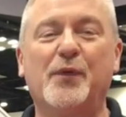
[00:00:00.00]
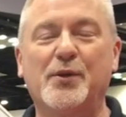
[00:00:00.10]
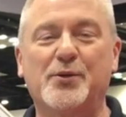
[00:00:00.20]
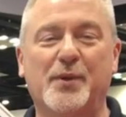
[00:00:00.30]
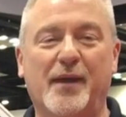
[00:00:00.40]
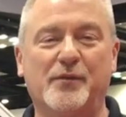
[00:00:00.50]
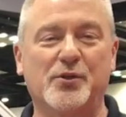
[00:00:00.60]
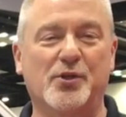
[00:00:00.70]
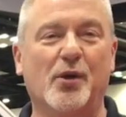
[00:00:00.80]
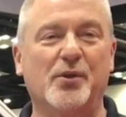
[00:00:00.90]
features we have to
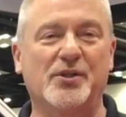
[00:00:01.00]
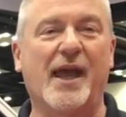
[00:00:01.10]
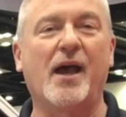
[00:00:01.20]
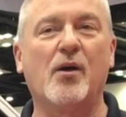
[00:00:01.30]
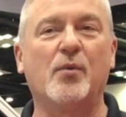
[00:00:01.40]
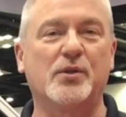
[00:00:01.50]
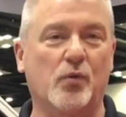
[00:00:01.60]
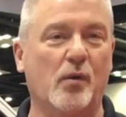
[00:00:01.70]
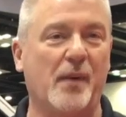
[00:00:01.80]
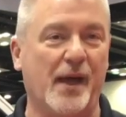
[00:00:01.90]
show is how we
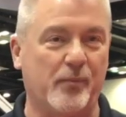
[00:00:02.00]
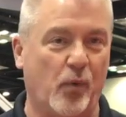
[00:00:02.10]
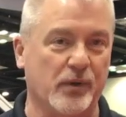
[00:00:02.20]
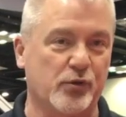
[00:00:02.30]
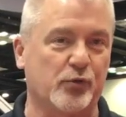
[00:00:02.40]
store backboards.